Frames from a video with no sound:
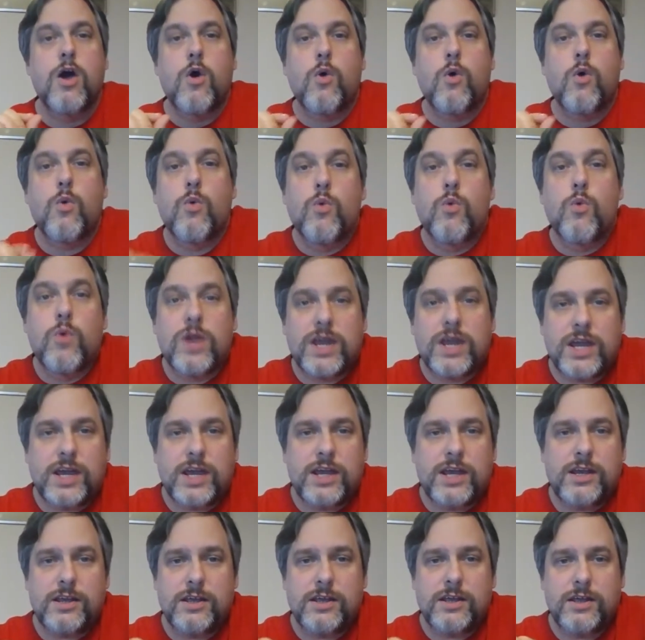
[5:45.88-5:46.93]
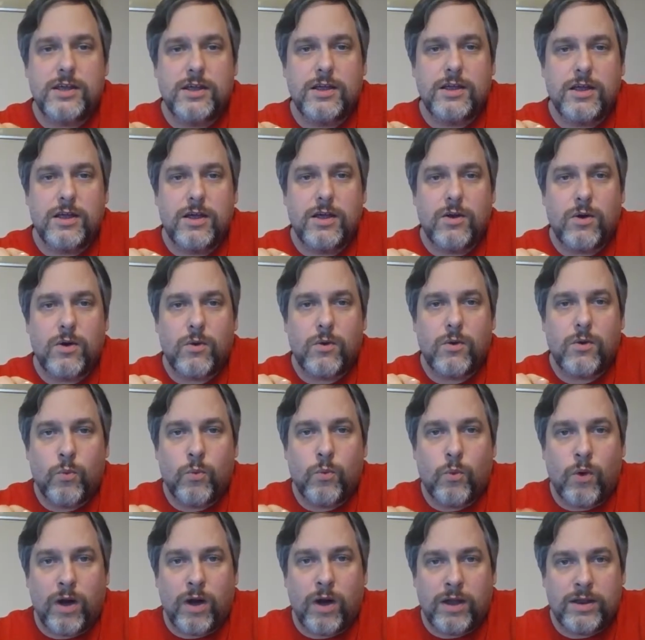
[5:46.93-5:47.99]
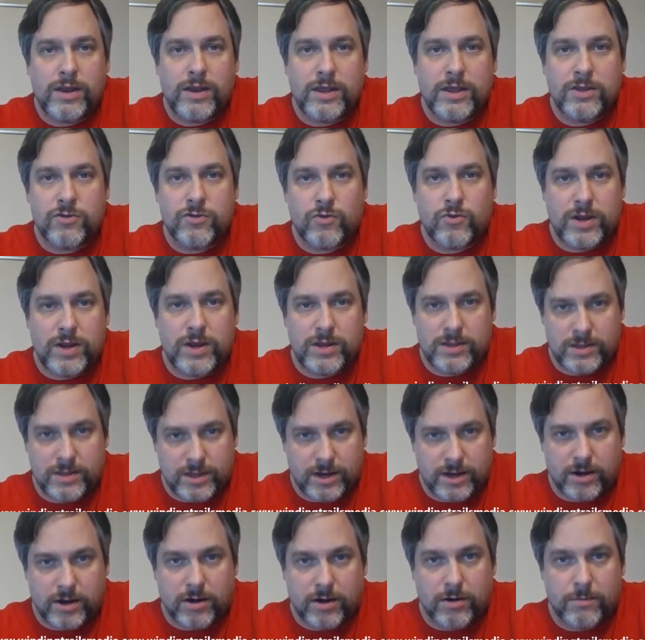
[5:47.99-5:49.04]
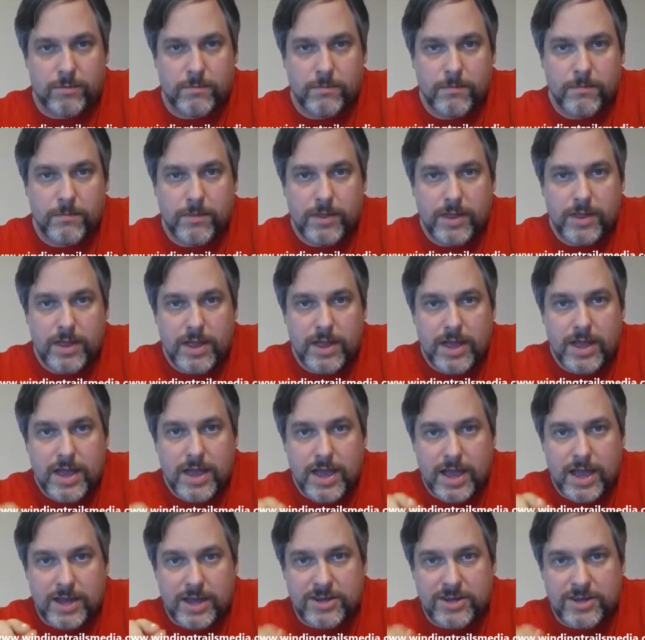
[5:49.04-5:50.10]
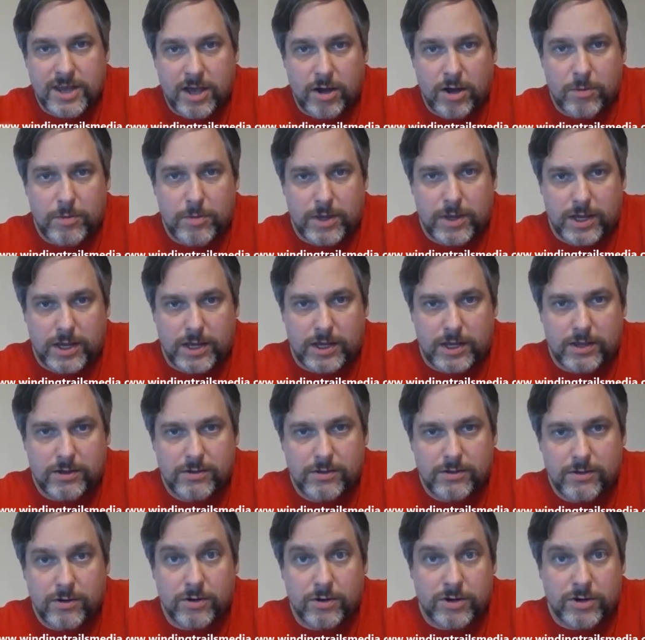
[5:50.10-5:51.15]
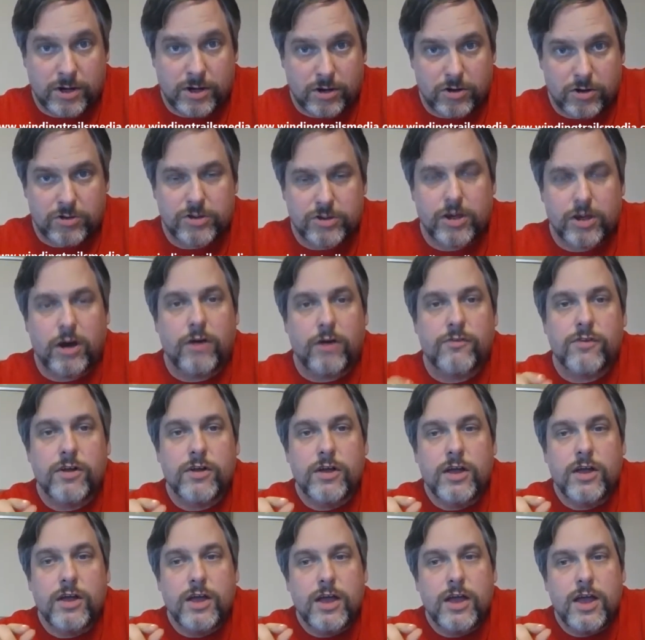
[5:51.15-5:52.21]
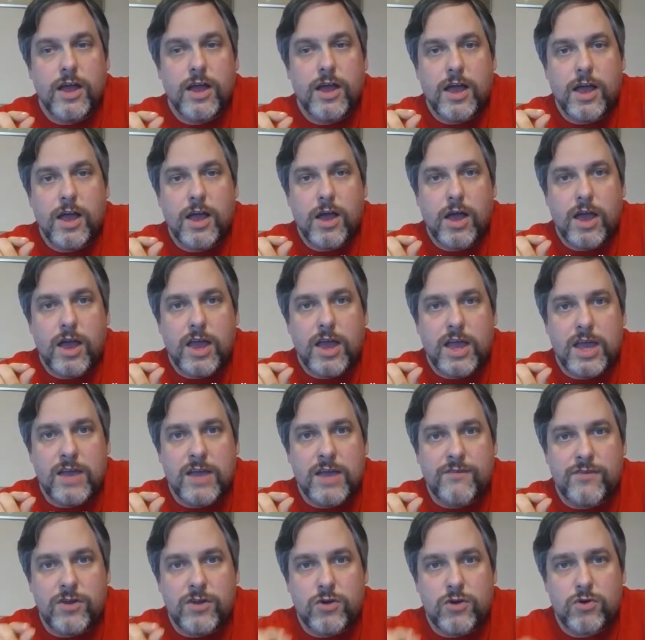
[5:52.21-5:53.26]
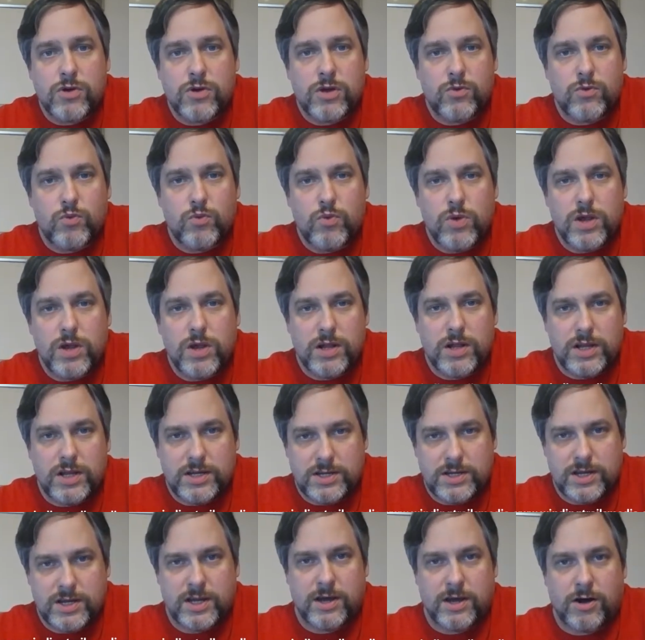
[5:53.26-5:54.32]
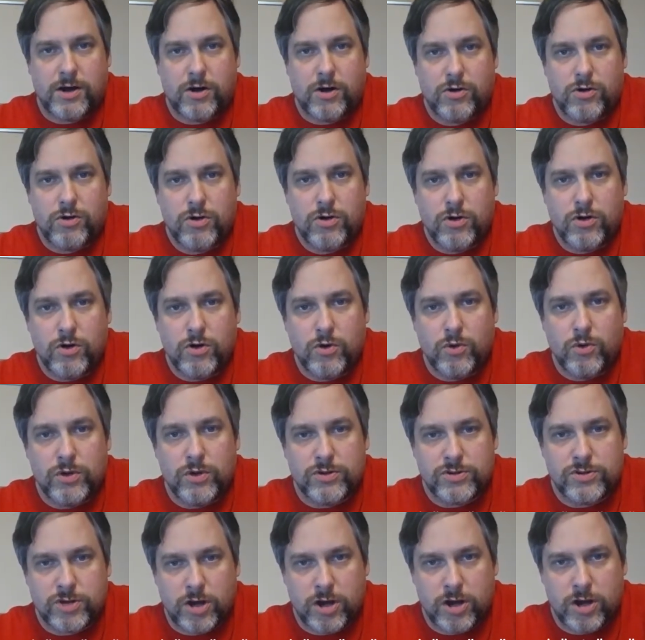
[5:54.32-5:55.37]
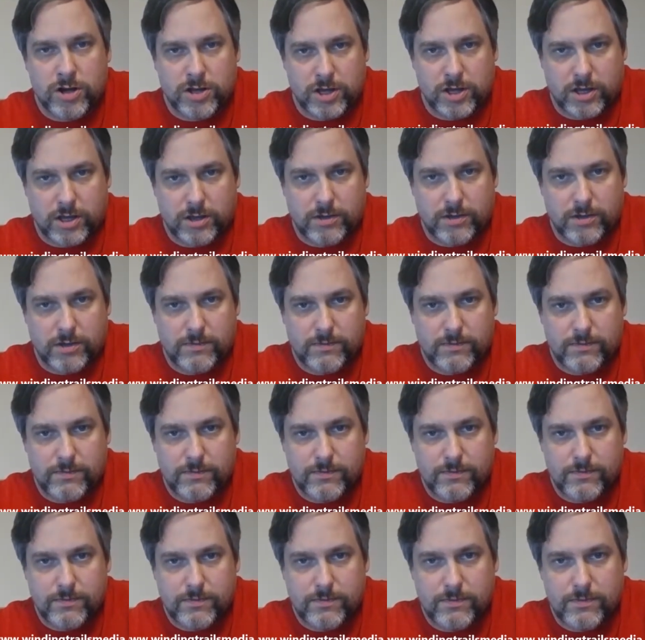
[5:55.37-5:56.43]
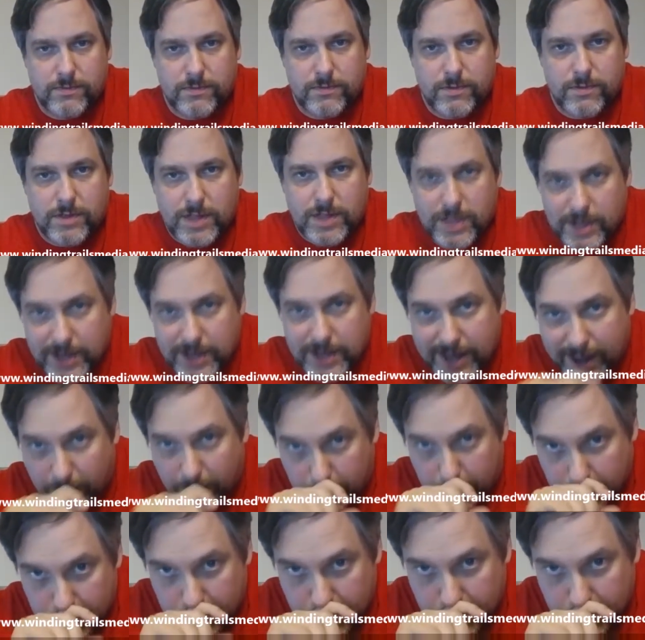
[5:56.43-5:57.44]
Read what is written there and tell me, or tell yourself, if you can really tell who is talking. Now,